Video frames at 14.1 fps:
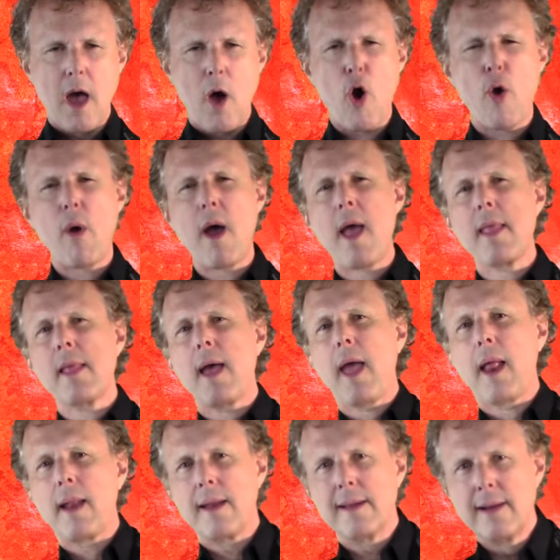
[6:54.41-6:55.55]
All right
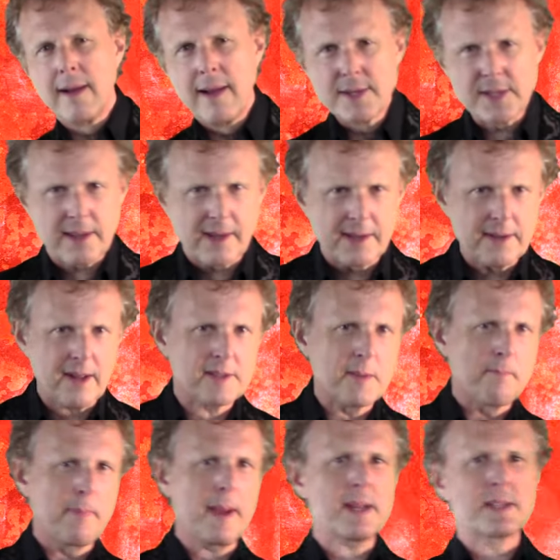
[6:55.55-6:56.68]
then. So the conductor
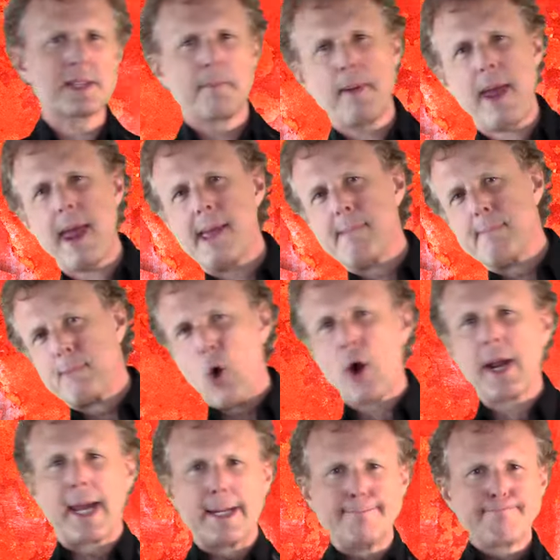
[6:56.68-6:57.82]
beats the beat. Got
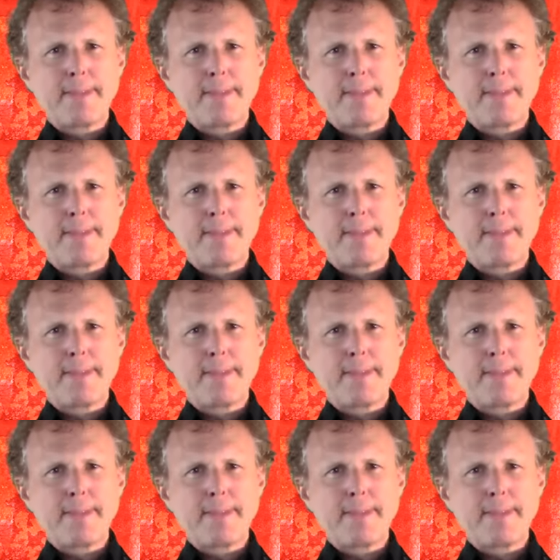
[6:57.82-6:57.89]
it.